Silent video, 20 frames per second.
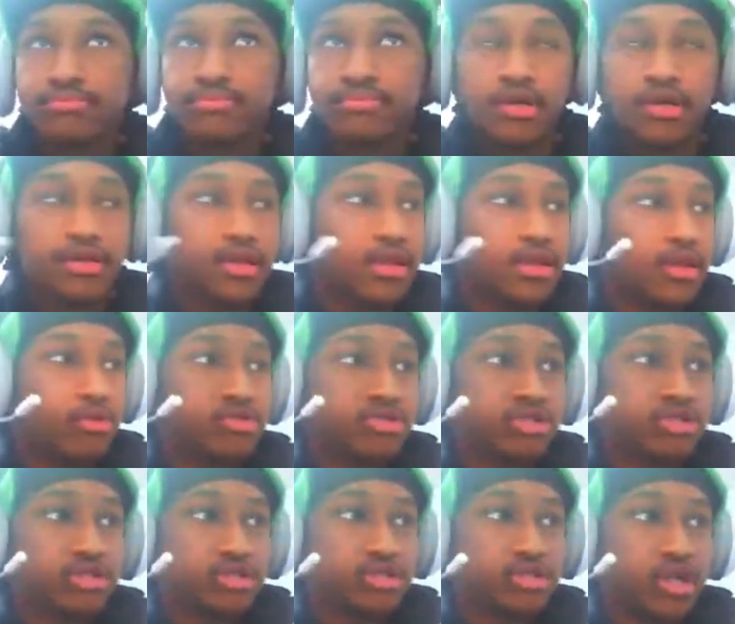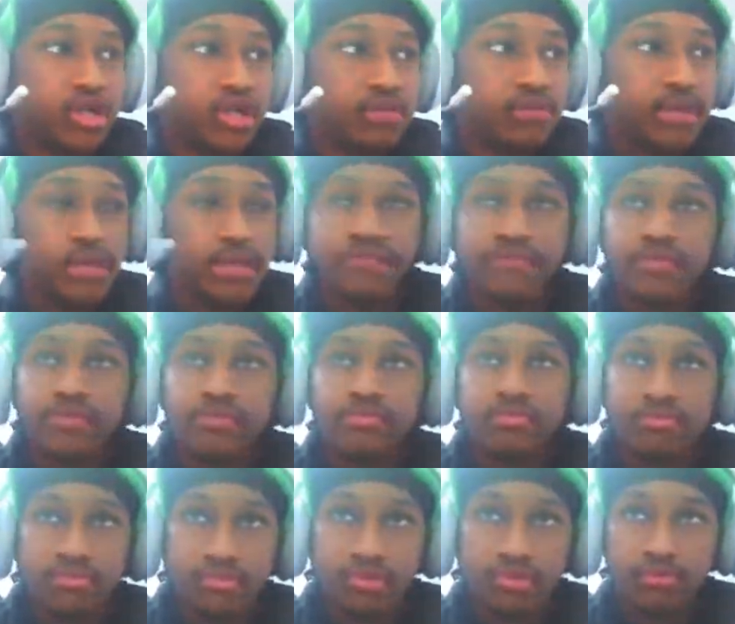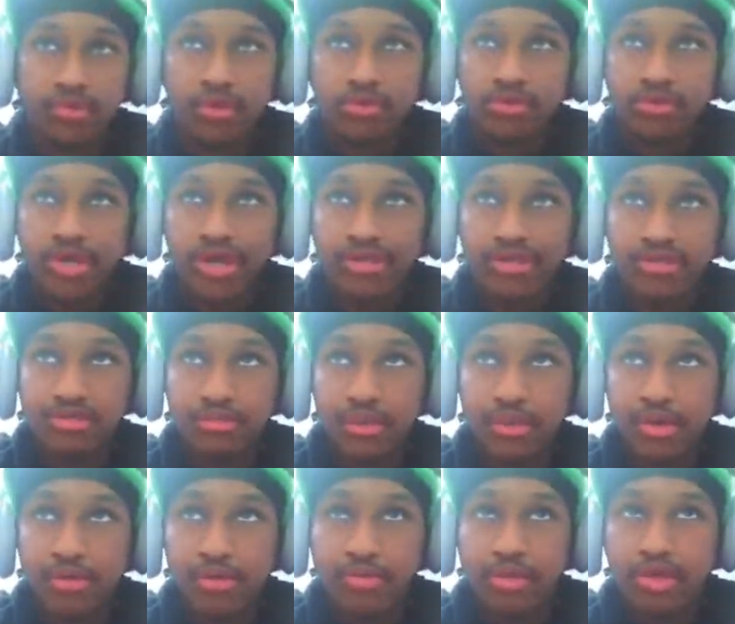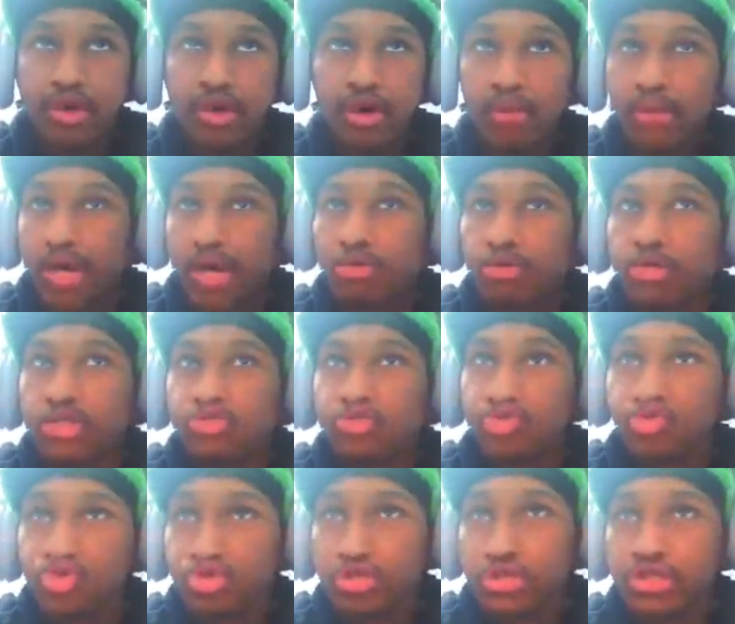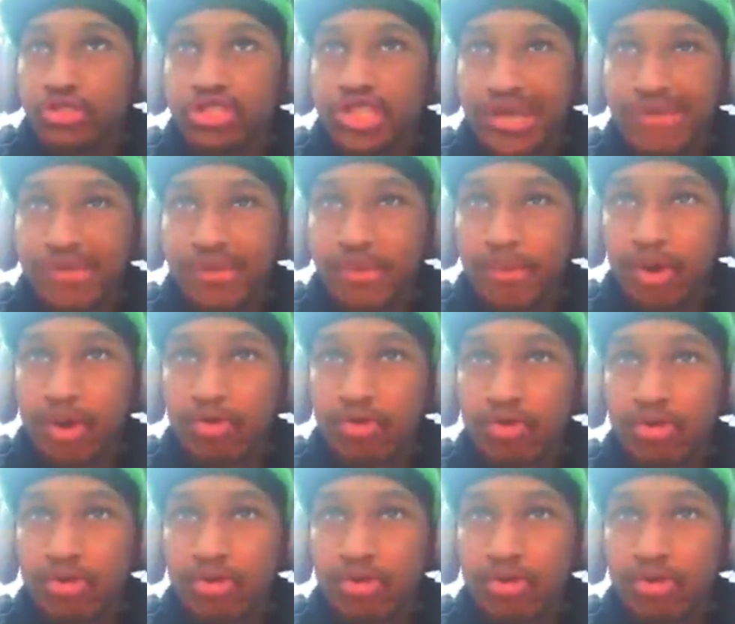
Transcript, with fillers: I thought that was uh, John Melvin. Oh, that was Alex, my bad. But no, I'm not gonna let you stream snipe me, bro.